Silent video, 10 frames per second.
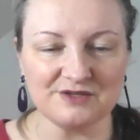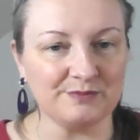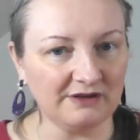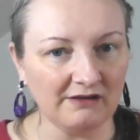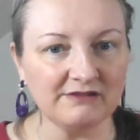
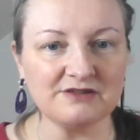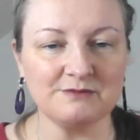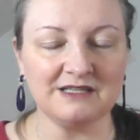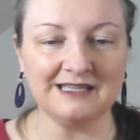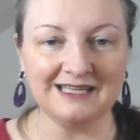But
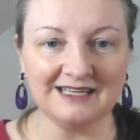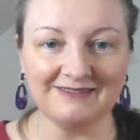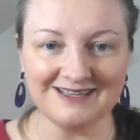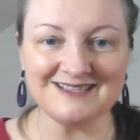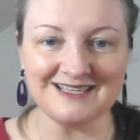ultimately,
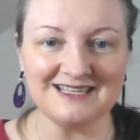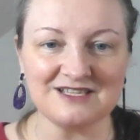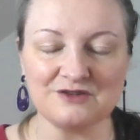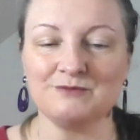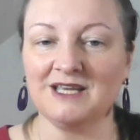this is
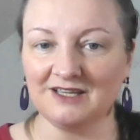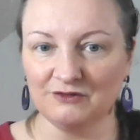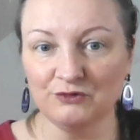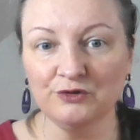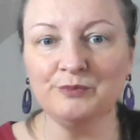to make a
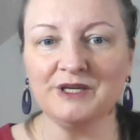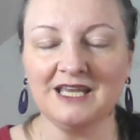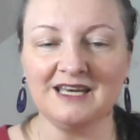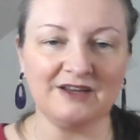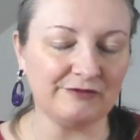new
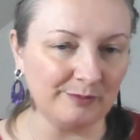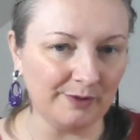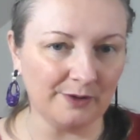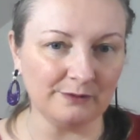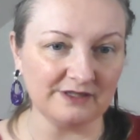beginning for
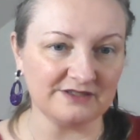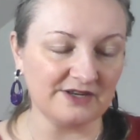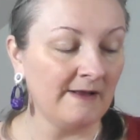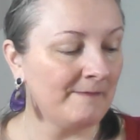Poland